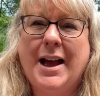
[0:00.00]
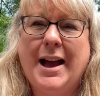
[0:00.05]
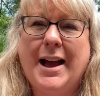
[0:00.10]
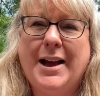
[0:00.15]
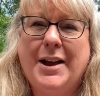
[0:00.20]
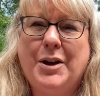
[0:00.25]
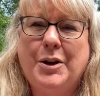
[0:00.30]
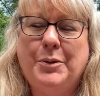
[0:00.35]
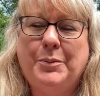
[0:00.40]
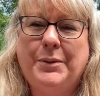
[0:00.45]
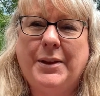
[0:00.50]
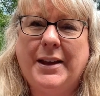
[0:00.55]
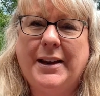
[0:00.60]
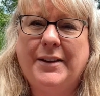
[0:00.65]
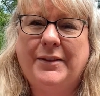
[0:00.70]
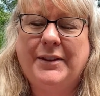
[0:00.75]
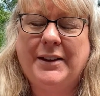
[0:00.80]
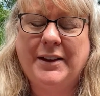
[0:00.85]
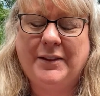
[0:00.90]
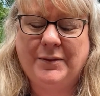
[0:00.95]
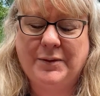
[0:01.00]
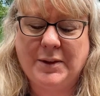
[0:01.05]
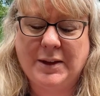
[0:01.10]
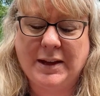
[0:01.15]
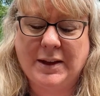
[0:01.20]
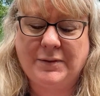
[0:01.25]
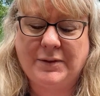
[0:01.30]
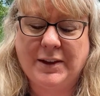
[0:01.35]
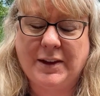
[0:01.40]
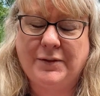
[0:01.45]
I hope that
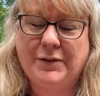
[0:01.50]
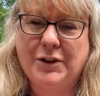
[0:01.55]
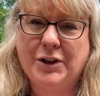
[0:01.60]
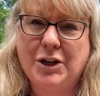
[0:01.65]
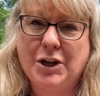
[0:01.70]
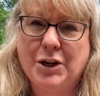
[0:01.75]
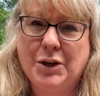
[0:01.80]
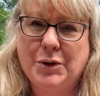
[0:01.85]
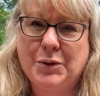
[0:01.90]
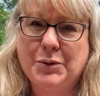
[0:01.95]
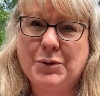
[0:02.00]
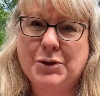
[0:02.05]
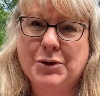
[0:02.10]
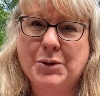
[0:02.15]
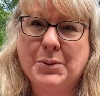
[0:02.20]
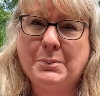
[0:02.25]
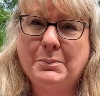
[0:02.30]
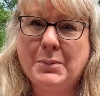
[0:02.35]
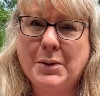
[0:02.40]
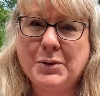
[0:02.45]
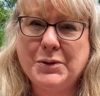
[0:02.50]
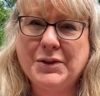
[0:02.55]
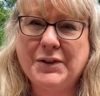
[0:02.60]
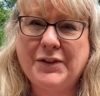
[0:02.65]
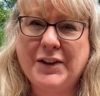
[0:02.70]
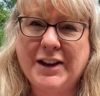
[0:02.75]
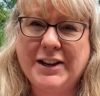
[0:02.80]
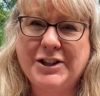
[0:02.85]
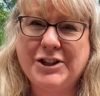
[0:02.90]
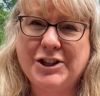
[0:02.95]
I've given you some
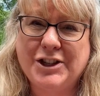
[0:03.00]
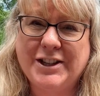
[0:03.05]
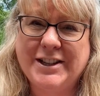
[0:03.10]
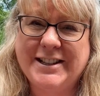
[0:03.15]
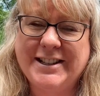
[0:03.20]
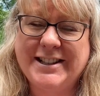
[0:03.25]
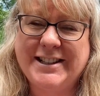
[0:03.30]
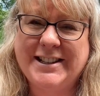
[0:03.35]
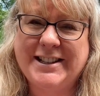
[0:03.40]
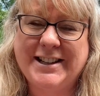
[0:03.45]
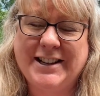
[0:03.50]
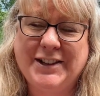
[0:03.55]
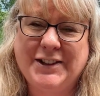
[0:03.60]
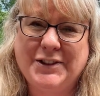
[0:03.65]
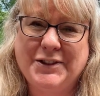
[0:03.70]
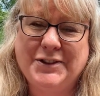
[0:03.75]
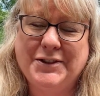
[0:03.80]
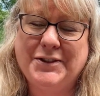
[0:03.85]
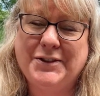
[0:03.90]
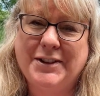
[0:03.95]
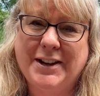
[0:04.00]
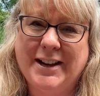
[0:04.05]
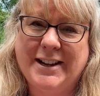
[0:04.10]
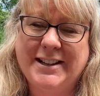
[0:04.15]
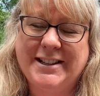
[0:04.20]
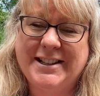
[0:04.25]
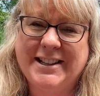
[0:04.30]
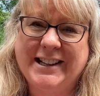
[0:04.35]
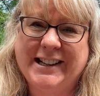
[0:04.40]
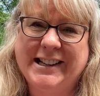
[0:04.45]
motivation to
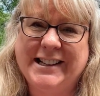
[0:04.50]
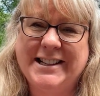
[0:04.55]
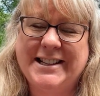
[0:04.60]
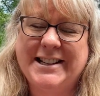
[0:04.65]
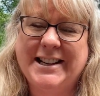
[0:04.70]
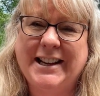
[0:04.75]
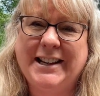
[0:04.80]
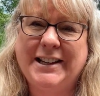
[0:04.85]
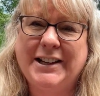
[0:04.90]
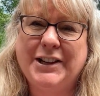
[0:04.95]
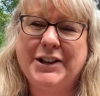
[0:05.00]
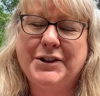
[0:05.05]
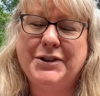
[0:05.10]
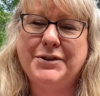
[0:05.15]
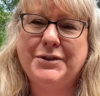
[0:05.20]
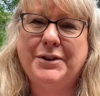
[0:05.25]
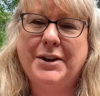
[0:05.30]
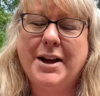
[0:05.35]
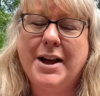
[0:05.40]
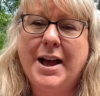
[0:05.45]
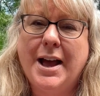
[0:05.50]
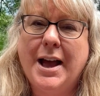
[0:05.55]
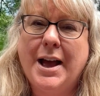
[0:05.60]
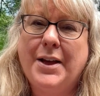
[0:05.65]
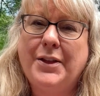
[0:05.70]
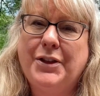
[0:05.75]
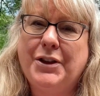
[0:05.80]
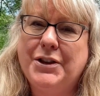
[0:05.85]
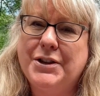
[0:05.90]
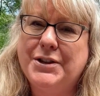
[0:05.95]
continue.
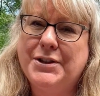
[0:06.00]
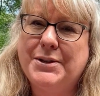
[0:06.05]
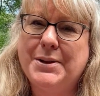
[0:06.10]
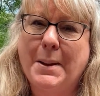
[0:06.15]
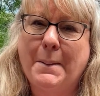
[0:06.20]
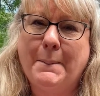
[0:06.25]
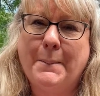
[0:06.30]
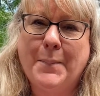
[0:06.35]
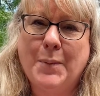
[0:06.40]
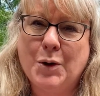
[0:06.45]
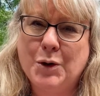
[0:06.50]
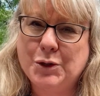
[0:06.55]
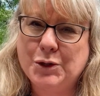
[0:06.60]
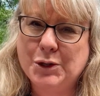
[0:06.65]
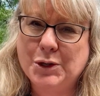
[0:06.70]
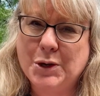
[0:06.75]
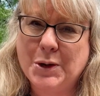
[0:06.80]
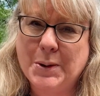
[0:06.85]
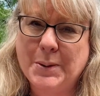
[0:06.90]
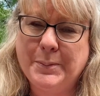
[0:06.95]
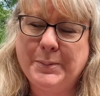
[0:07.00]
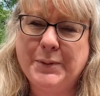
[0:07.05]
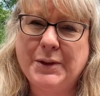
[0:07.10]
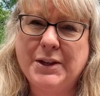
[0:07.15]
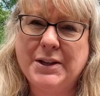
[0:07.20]
There's more to come.